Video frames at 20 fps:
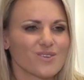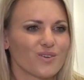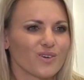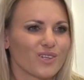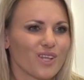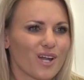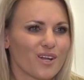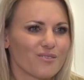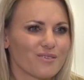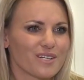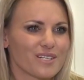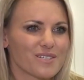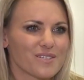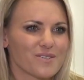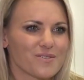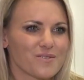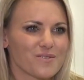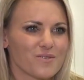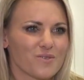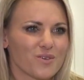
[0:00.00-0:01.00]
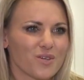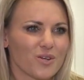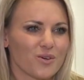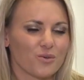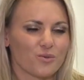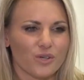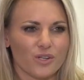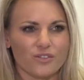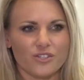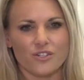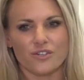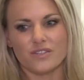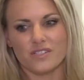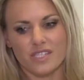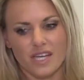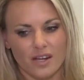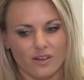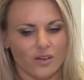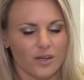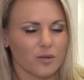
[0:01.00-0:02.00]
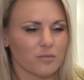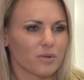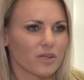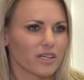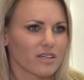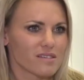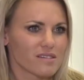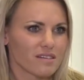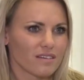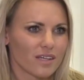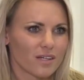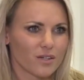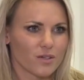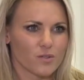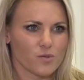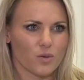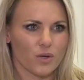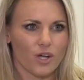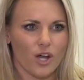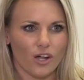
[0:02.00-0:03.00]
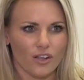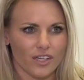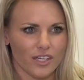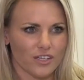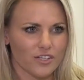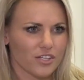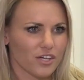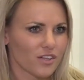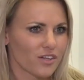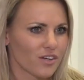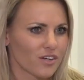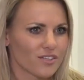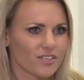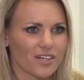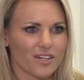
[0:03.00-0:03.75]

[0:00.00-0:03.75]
So a lot of us, you know, realtors and title companies and lenders were calling each other,